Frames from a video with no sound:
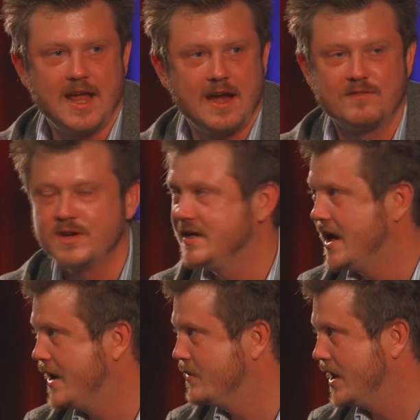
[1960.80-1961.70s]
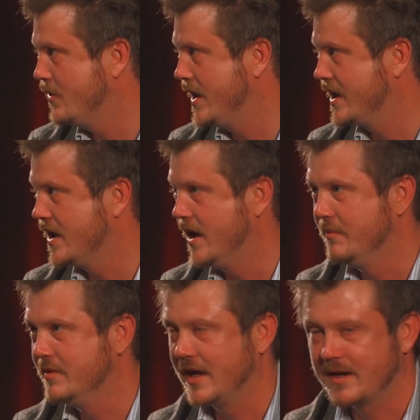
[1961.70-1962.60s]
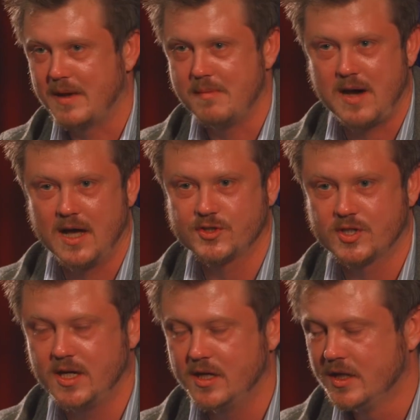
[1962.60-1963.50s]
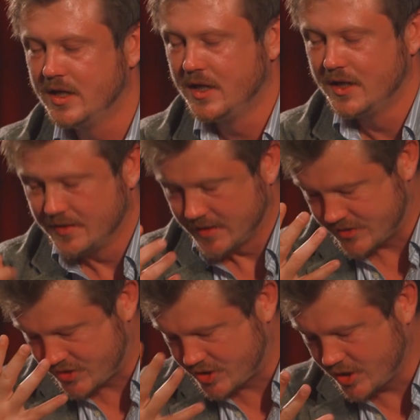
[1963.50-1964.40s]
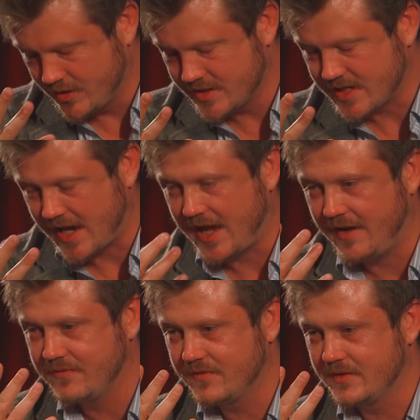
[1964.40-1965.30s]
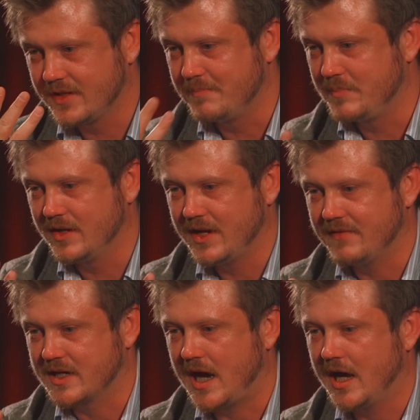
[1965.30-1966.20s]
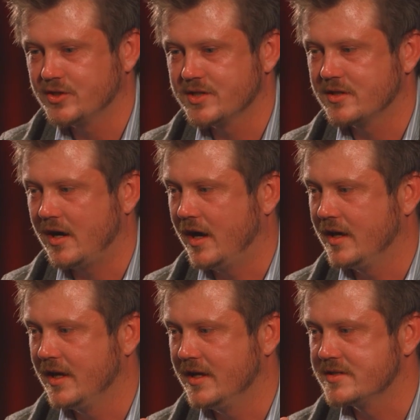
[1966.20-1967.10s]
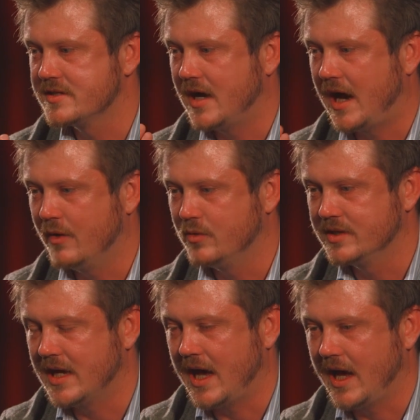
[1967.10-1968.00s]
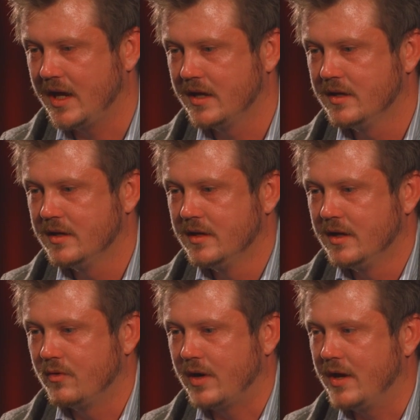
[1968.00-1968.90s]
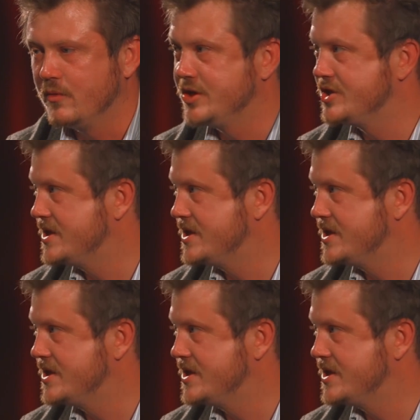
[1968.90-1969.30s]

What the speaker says: every day when I wake up, like my mantra, as soon as I have the ability to have a conscious thought, it's, I will die, right? Which